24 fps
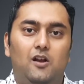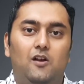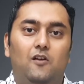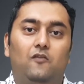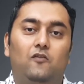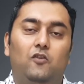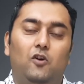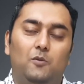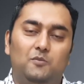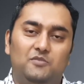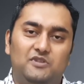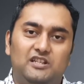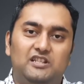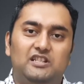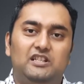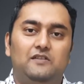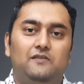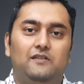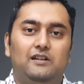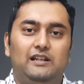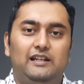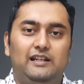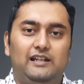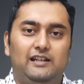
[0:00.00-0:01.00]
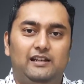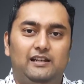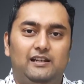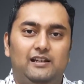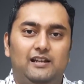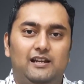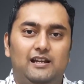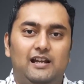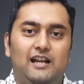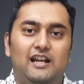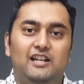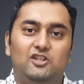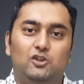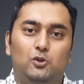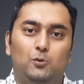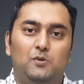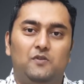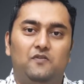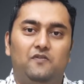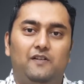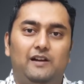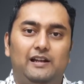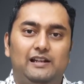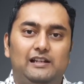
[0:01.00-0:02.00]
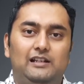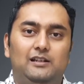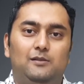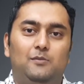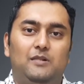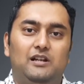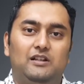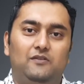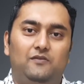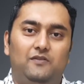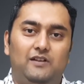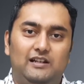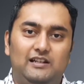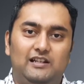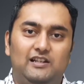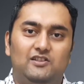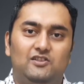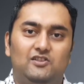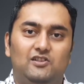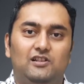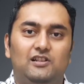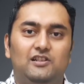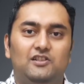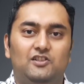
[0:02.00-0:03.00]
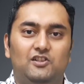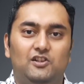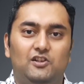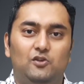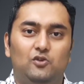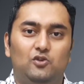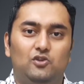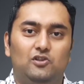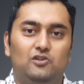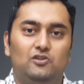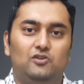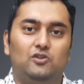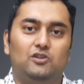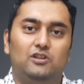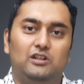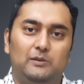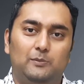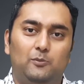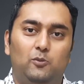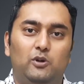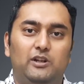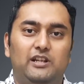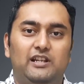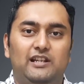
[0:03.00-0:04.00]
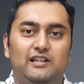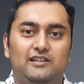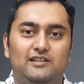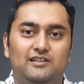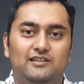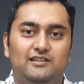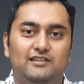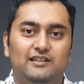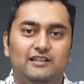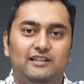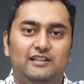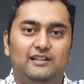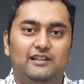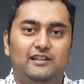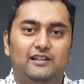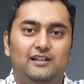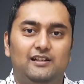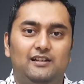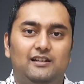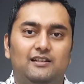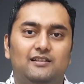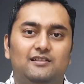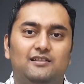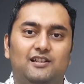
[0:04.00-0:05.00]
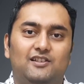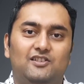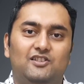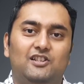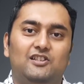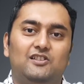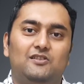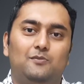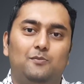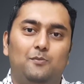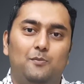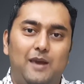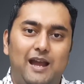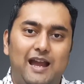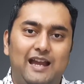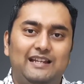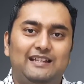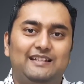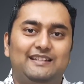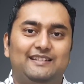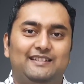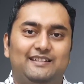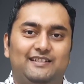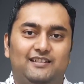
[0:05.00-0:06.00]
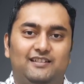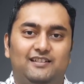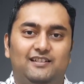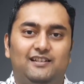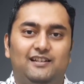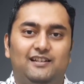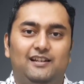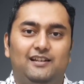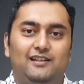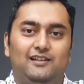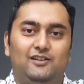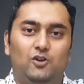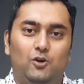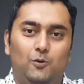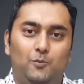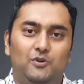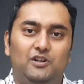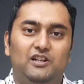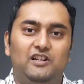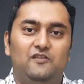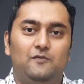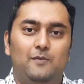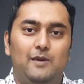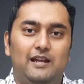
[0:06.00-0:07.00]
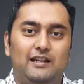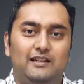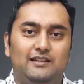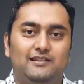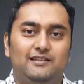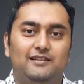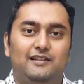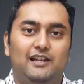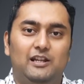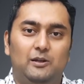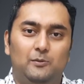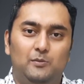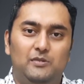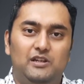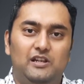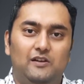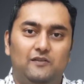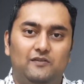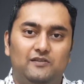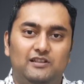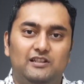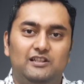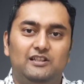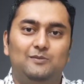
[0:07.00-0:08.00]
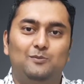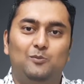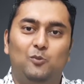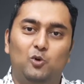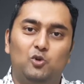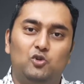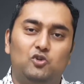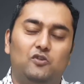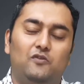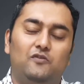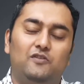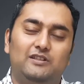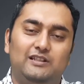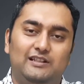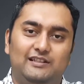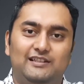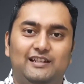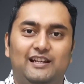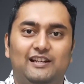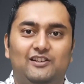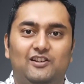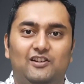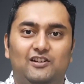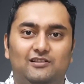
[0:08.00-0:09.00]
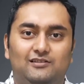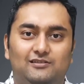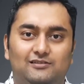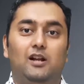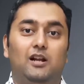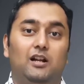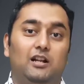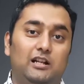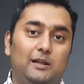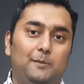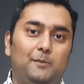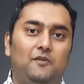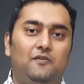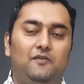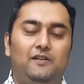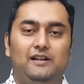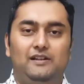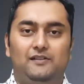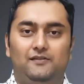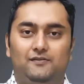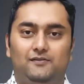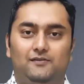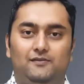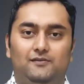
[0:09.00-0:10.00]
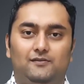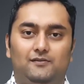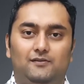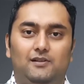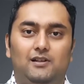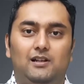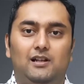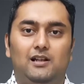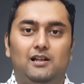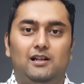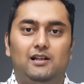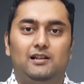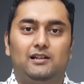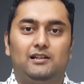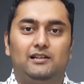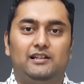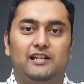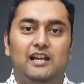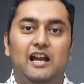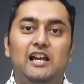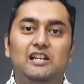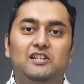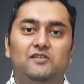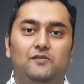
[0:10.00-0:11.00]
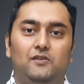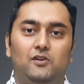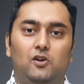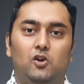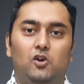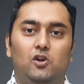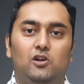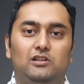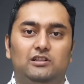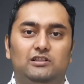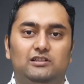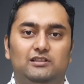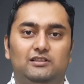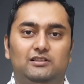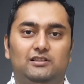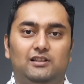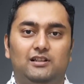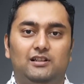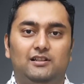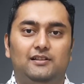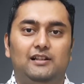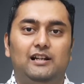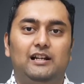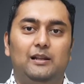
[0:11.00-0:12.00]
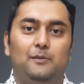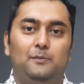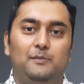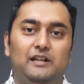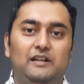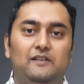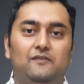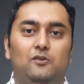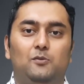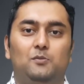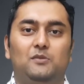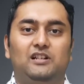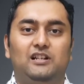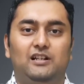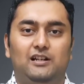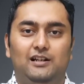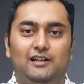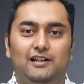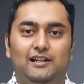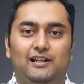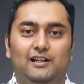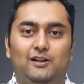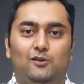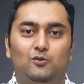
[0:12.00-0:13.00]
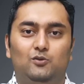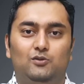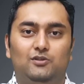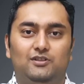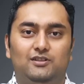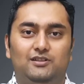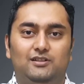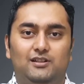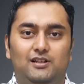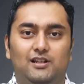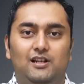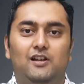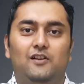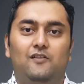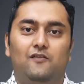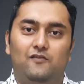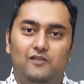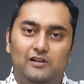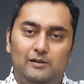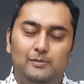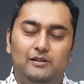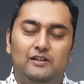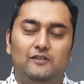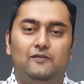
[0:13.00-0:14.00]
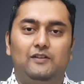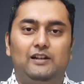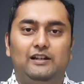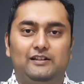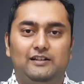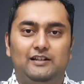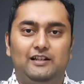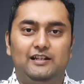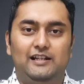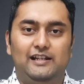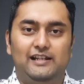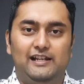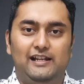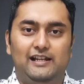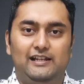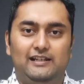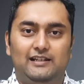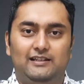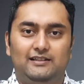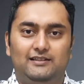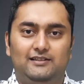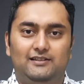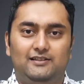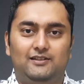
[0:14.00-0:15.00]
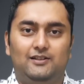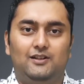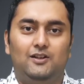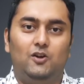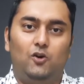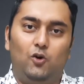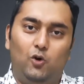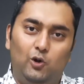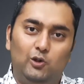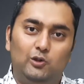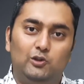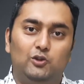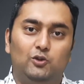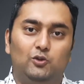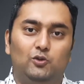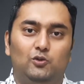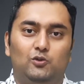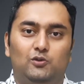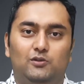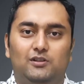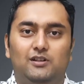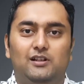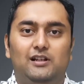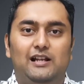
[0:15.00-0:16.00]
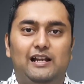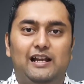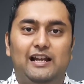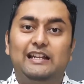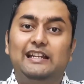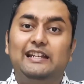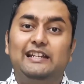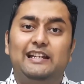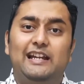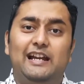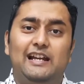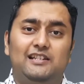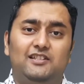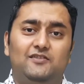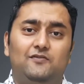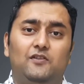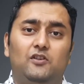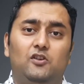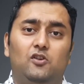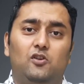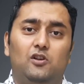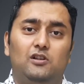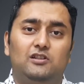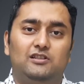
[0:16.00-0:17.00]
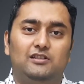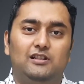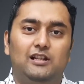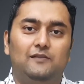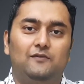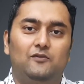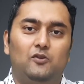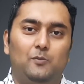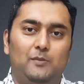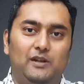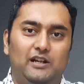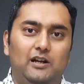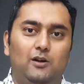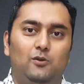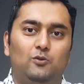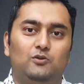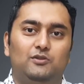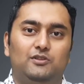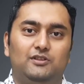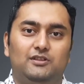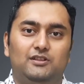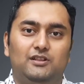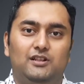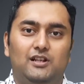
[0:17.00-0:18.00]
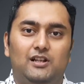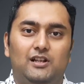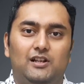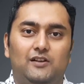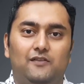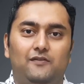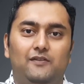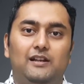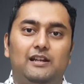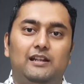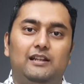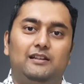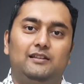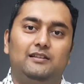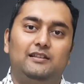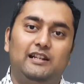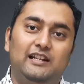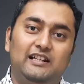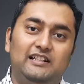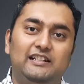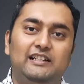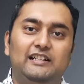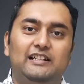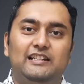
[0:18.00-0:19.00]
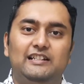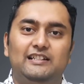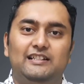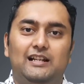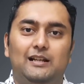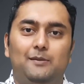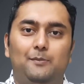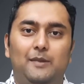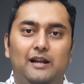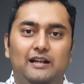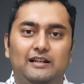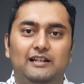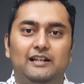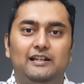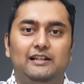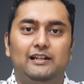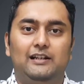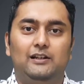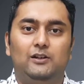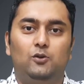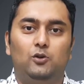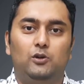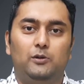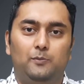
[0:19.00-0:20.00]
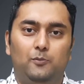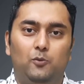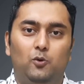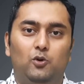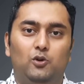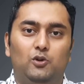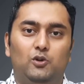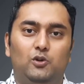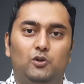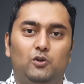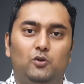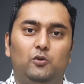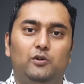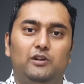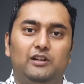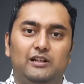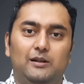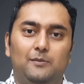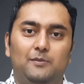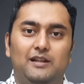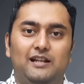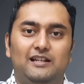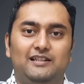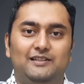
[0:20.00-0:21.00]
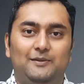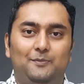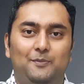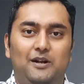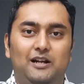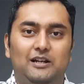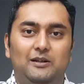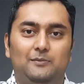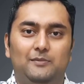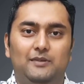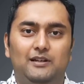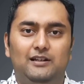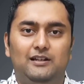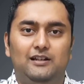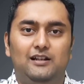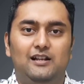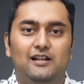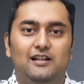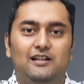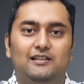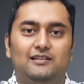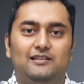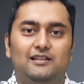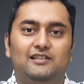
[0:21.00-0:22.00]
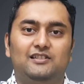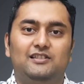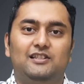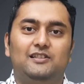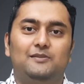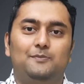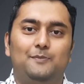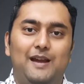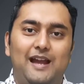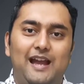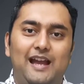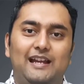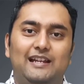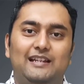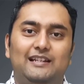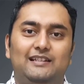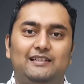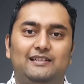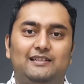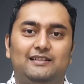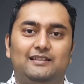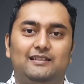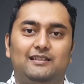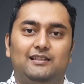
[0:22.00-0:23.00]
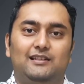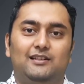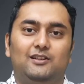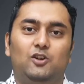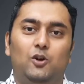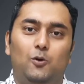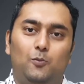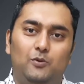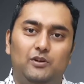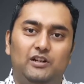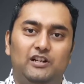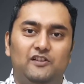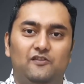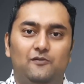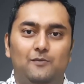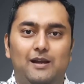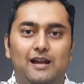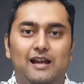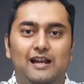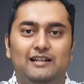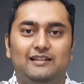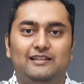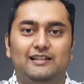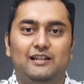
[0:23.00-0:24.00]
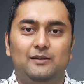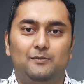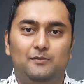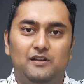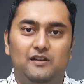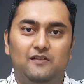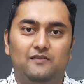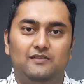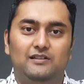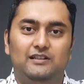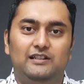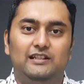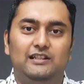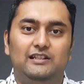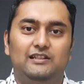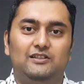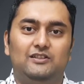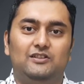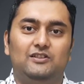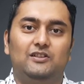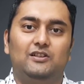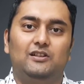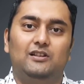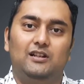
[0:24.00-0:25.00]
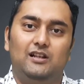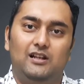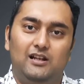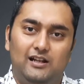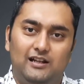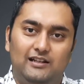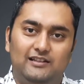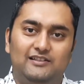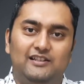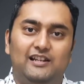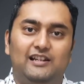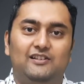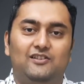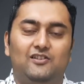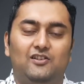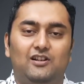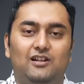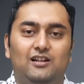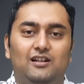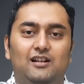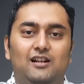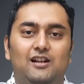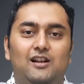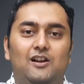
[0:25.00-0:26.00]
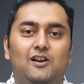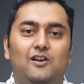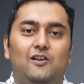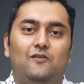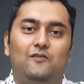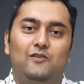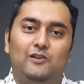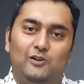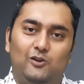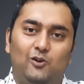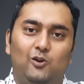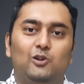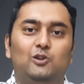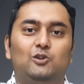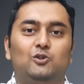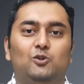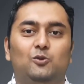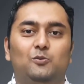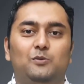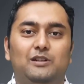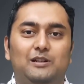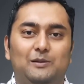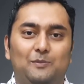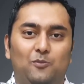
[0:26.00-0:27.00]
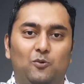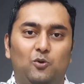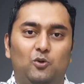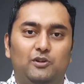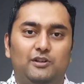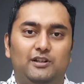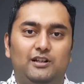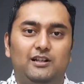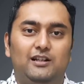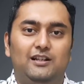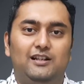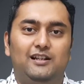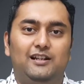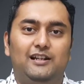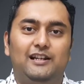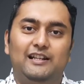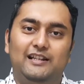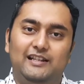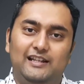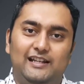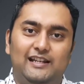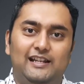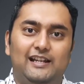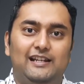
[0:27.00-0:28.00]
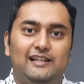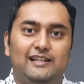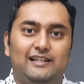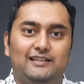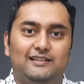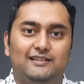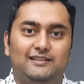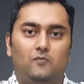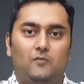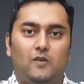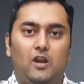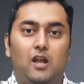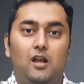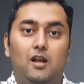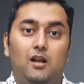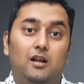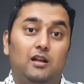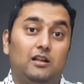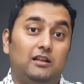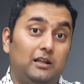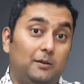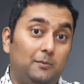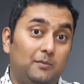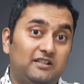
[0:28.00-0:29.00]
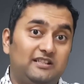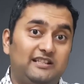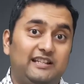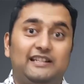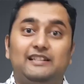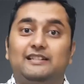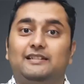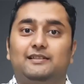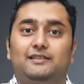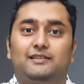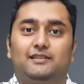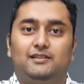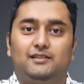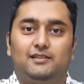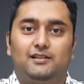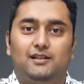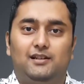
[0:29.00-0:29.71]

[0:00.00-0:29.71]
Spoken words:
Form 61A has to be filed by the financial institutions or the reporting agency such as banks, cooperative banks, NBFCs, post office, etc. Number 5. Cash withdrawals that are made from the current accounts will be reflected in AIS. Also, any cash withdrawals done from accounts where the entities are mandated to report to Income Tax Department, such as banks, cooperative banks, NBFCs, etc., will also be reported in the AIS. Number 6.